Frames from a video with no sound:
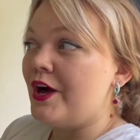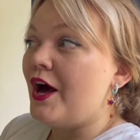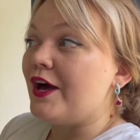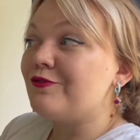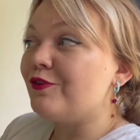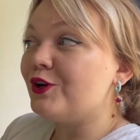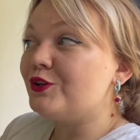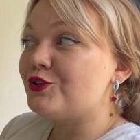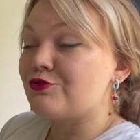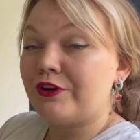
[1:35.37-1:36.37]
I follow
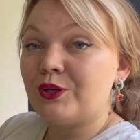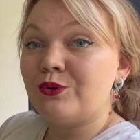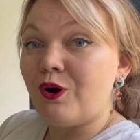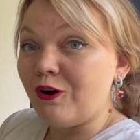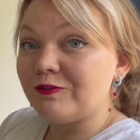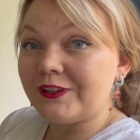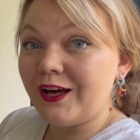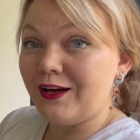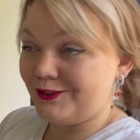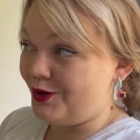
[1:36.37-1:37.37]
the trail of the
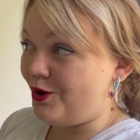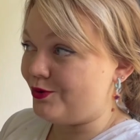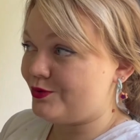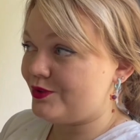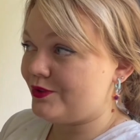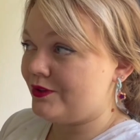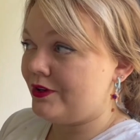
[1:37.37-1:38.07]
garden hose.